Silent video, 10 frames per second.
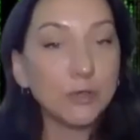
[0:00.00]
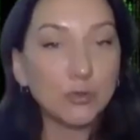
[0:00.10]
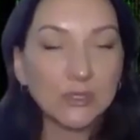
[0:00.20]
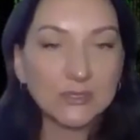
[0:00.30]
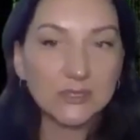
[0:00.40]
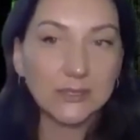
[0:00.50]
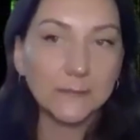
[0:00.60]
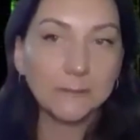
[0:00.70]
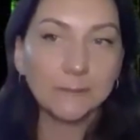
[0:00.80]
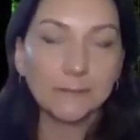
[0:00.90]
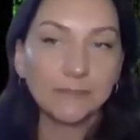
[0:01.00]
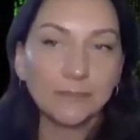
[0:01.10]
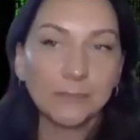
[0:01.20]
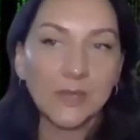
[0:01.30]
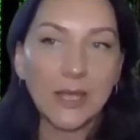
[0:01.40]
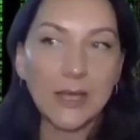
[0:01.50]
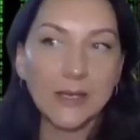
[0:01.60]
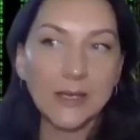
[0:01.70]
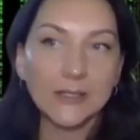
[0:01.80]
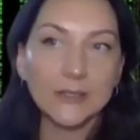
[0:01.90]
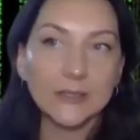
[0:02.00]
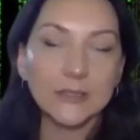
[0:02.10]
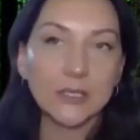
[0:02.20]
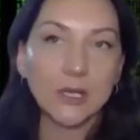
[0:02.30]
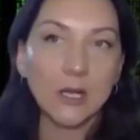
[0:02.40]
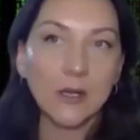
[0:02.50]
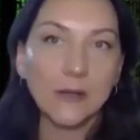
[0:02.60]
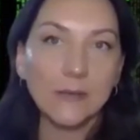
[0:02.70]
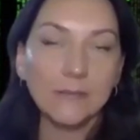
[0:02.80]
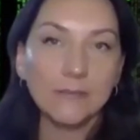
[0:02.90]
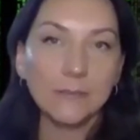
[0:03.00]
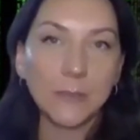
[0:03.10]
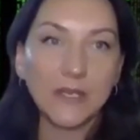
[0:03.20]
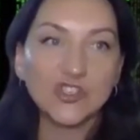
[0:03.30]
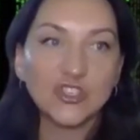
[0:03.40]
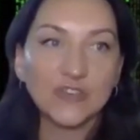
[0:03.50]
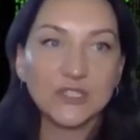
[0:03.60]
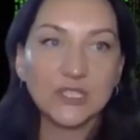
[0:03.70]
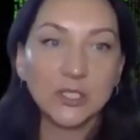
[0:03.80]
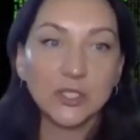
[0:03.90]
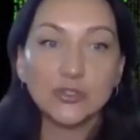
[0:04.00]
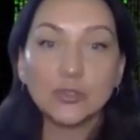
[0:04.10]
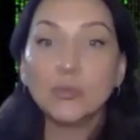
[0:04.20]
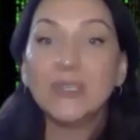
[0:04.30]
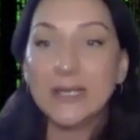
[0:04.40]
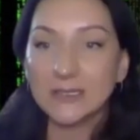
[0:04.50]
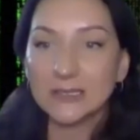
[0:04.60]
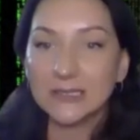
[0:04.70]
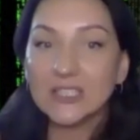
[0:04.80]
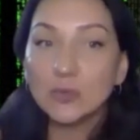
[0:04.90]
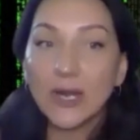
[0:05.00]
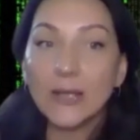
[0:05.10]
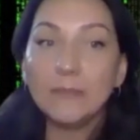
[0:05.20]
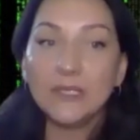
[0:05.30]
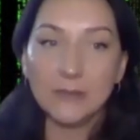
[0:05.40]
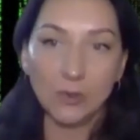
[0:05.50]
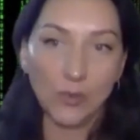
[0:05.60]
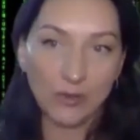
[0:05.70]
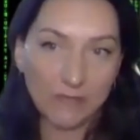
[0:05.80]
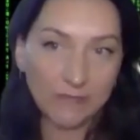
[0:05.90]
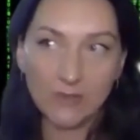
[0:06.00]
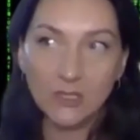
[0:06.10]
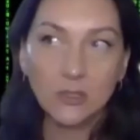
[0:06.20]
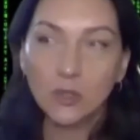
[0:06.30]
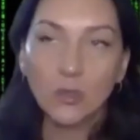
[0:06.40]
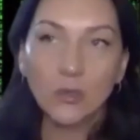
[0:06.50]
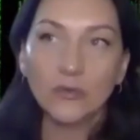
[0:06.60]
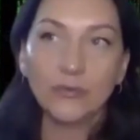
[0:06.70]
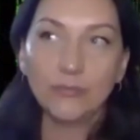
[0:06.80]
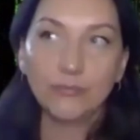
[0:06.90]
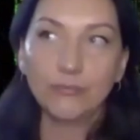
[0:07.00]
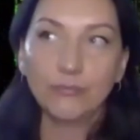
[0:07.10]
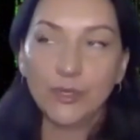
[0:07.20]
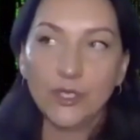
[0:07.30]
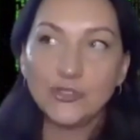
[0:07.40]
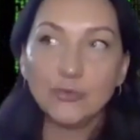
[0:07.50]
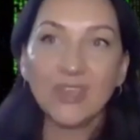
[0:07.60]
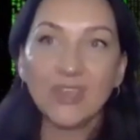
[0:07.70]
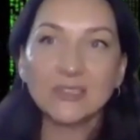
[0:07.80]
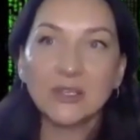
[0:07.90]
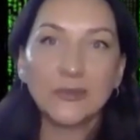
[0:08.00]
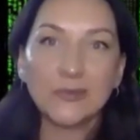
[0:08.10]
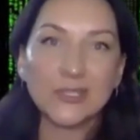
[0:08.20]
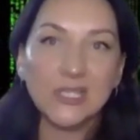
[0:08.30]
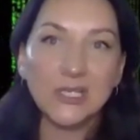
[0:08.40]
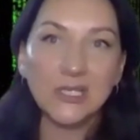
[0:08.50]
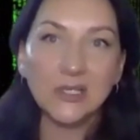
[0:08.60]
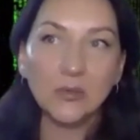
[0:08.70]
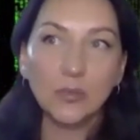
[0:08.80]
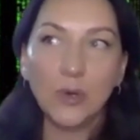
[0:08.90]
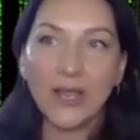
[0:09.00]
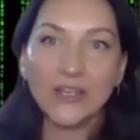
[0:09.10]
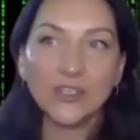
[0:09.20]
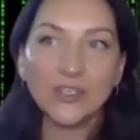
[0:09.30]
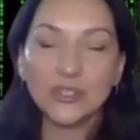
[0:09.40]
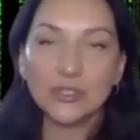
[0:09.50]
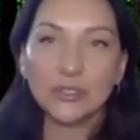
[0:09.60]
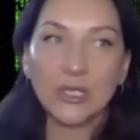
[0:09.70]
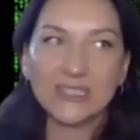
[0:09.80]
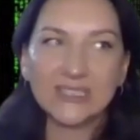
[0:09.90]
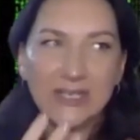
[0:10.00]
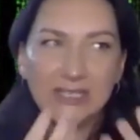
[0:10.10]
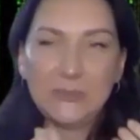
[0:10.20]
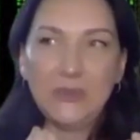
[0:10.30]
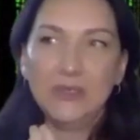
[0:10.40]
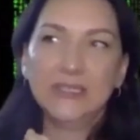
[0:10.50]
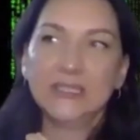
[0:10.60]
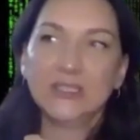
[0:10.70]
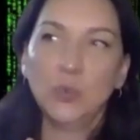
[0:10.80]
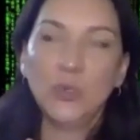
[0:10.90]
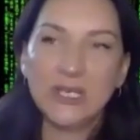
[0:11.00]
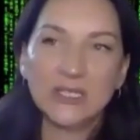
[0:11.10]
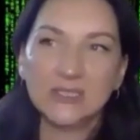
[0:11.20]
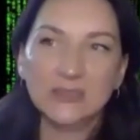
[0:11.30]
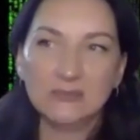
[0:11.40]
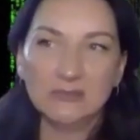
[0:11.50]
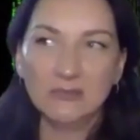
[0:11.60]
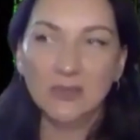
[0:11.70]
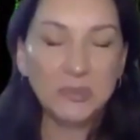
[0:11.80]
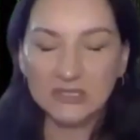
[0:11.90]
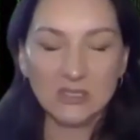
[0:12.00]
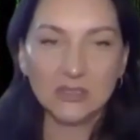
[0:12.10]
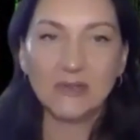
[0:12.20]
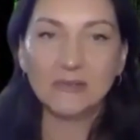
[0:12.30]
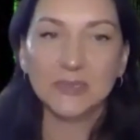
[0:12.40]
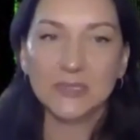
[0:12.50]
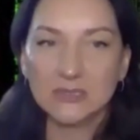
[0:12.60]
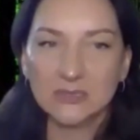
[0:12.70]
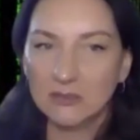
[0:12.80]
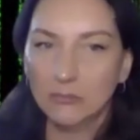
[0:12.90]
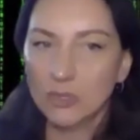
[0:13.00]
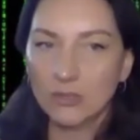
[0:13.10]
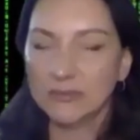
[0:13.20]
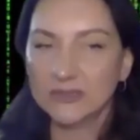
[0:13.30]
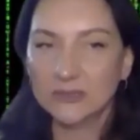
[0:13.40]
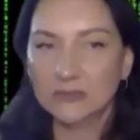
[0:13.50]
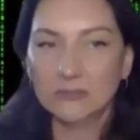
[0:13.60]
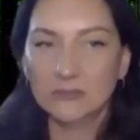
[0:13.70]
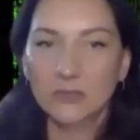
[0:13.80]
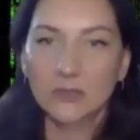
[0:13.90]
the frequency and shifting into sweetness. That's what I became aware of. In 2013, when I started experiencing sweetness, nobody talked about sweetness. The word was